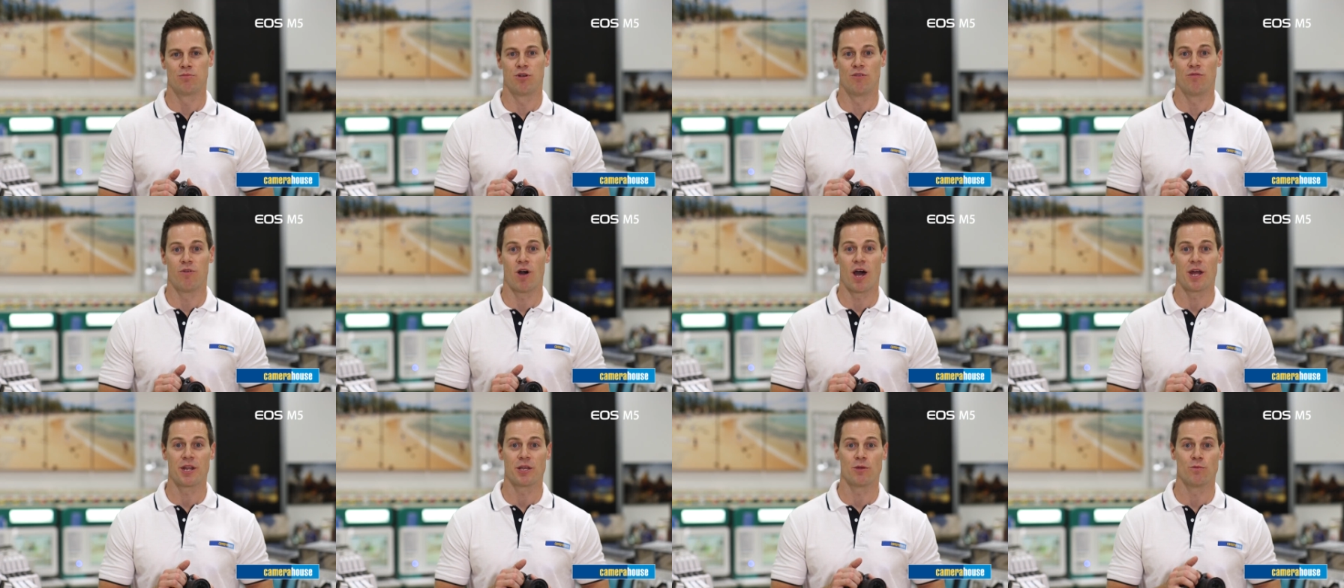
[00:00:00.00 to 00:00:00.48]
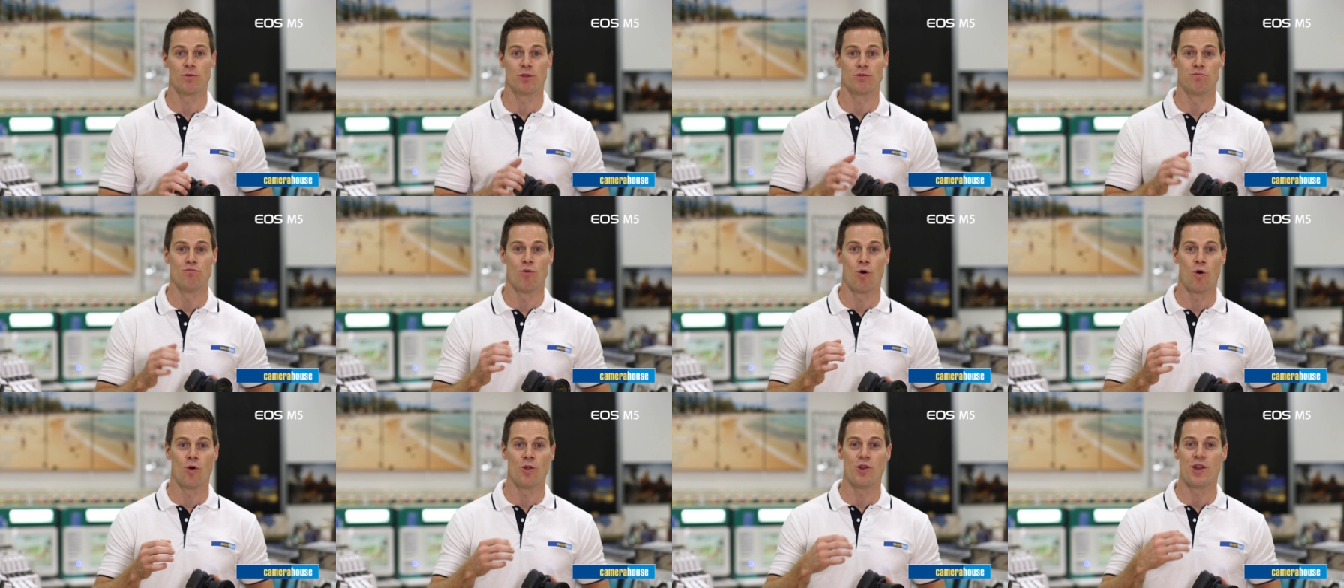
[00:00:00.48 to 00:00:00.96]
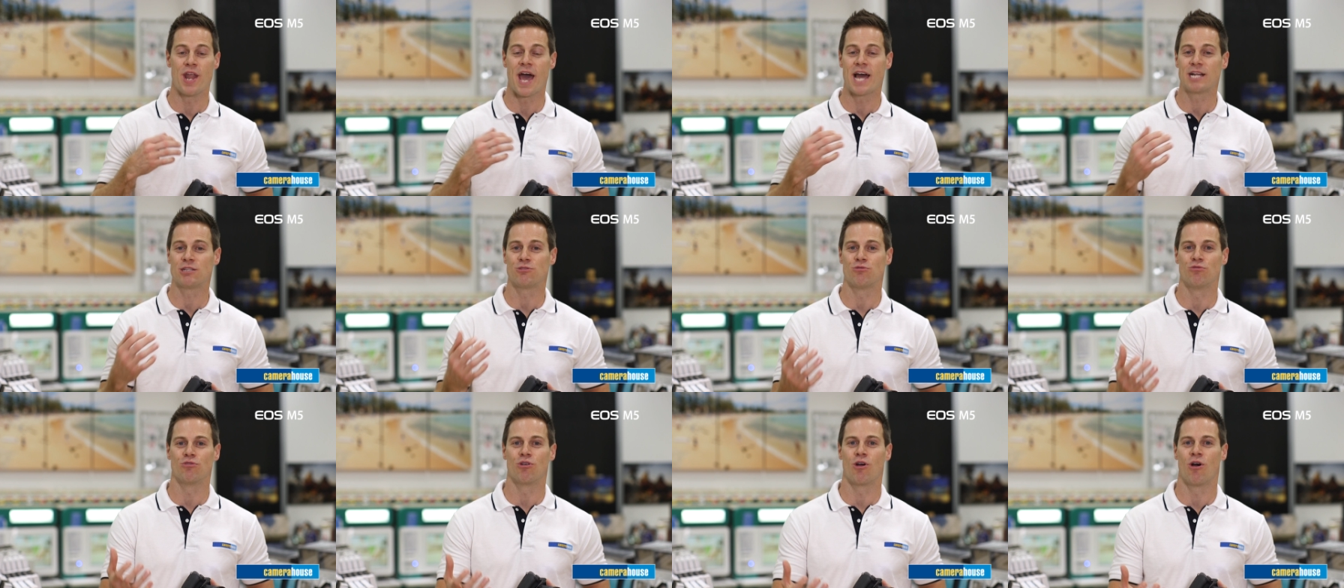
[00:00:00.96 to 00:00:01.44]
providing with more
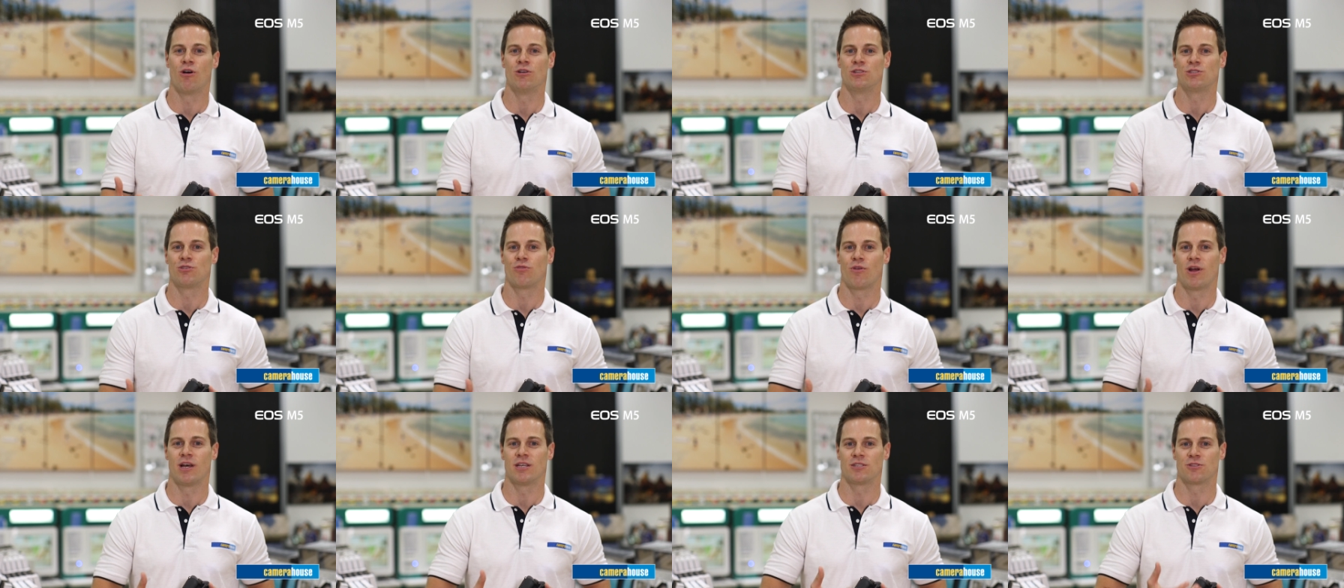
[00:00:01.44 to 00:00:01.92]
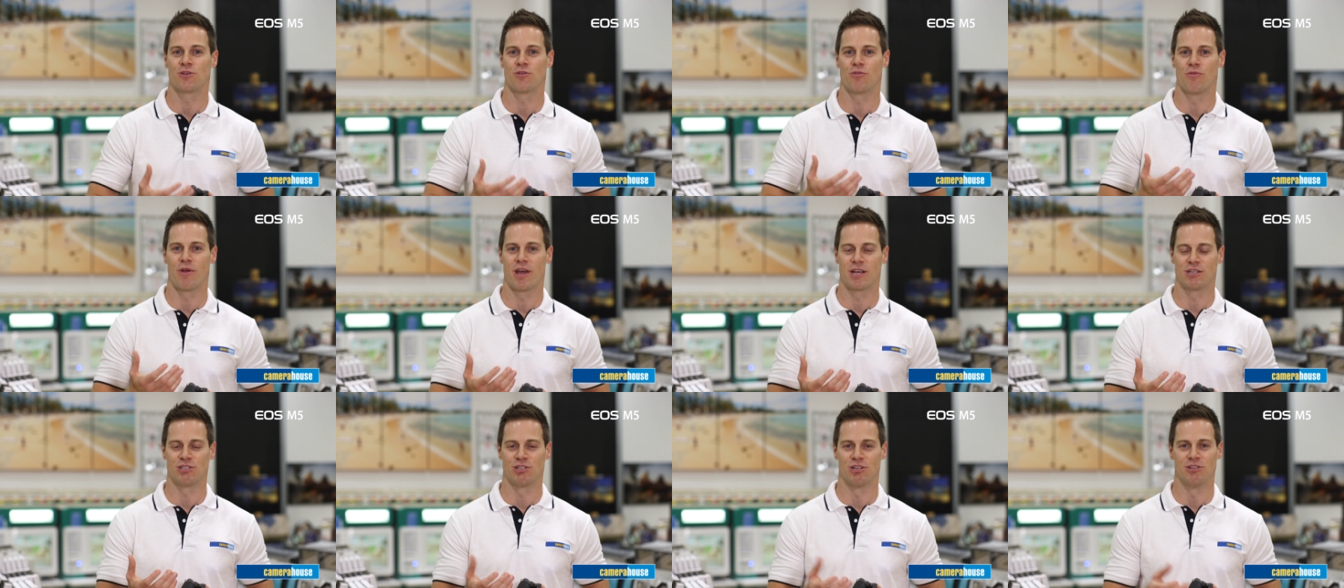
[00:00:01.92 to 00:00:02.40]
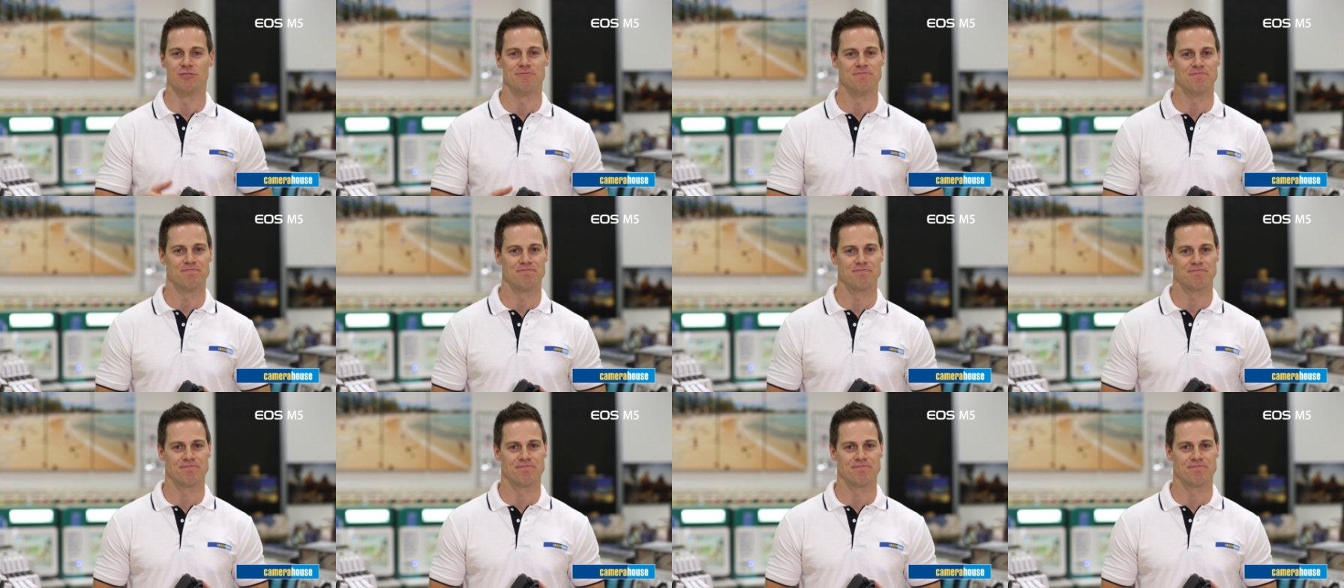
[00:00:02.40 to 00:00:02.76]
natural contrast correction.